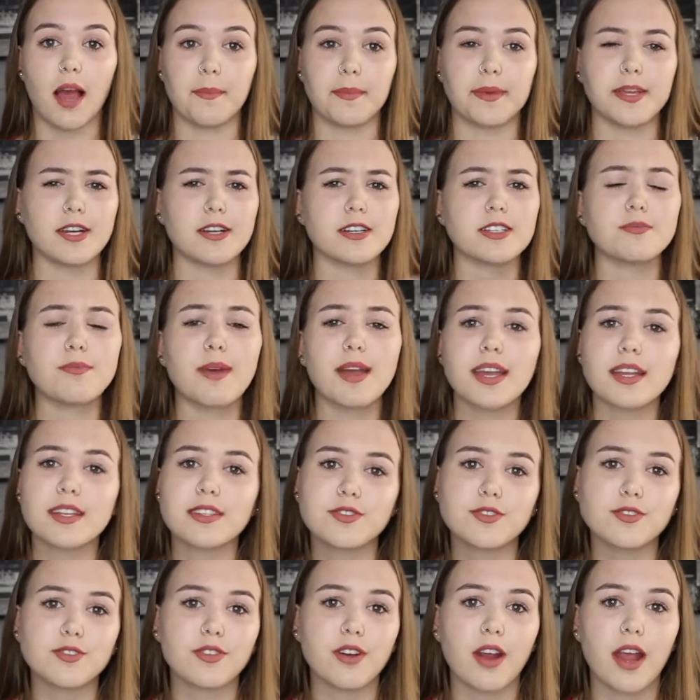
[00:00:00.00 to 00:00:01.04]
here's my
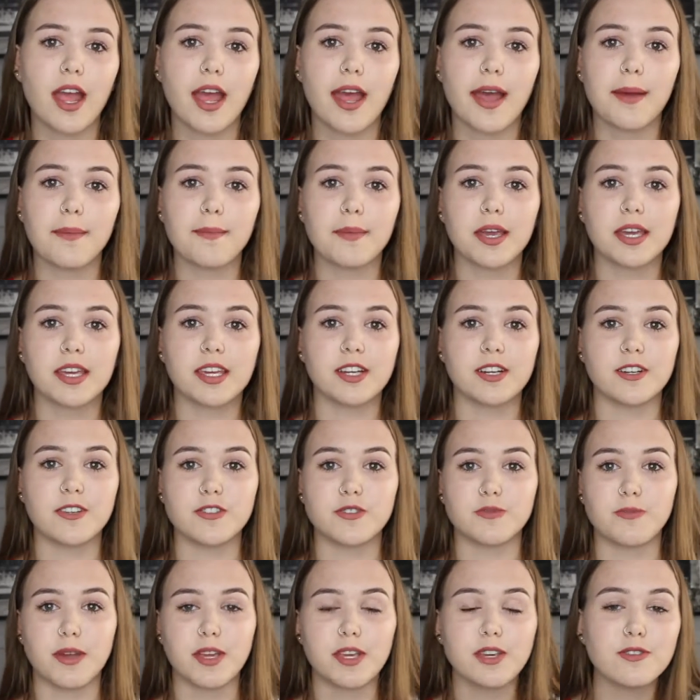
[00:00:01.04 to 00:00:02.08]
Instagram,
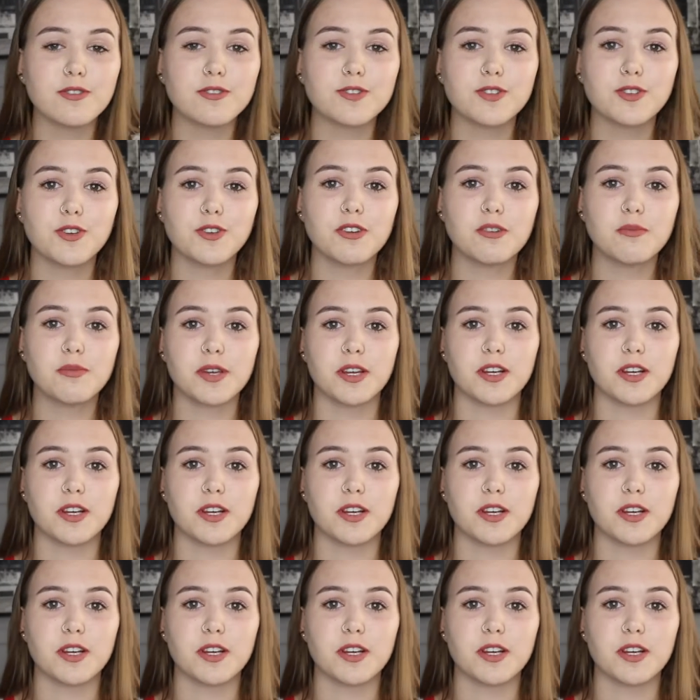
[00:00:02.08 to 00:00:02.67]
here's my YouTube,